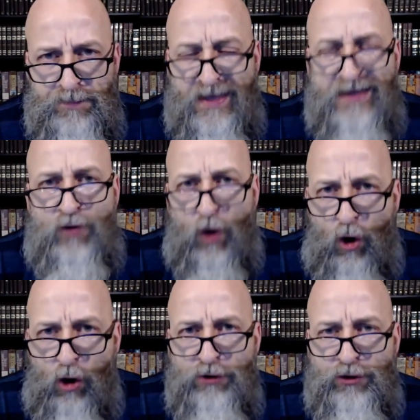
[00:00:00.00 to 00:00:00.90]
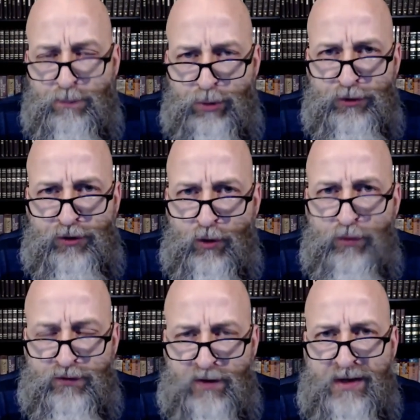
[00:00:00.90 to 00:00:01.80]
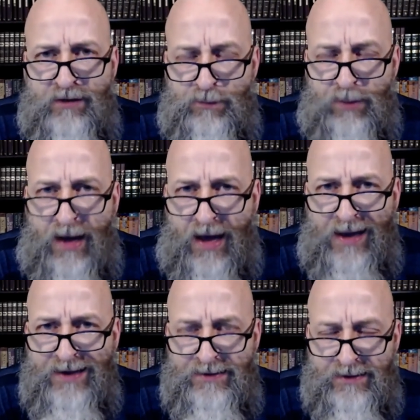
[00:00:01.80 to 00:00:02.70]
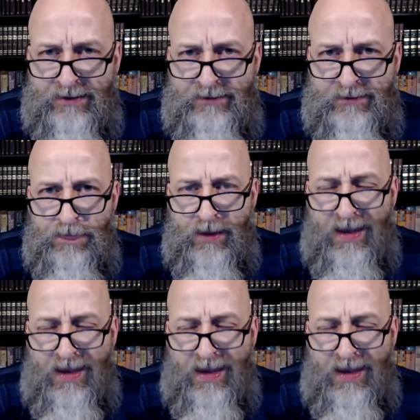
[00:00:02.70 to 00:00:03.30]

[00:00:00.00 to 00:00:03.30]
it's hard to put those things behind us